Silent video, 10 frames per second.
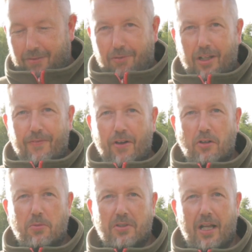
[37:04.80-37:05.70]
Right then
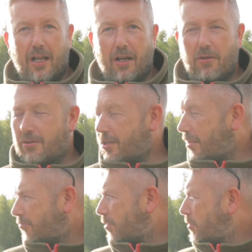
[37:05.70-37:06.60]
folks, we'll say hello, well,
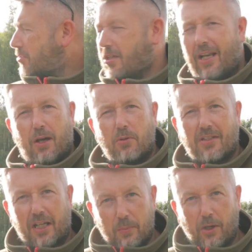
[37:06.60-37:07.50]
we're going to say hello, we'll
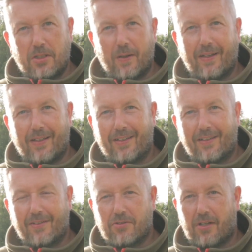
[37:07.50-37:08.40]
say goodbye to Andy,
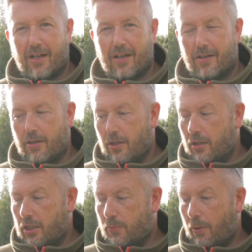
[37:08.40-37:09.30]
because you'll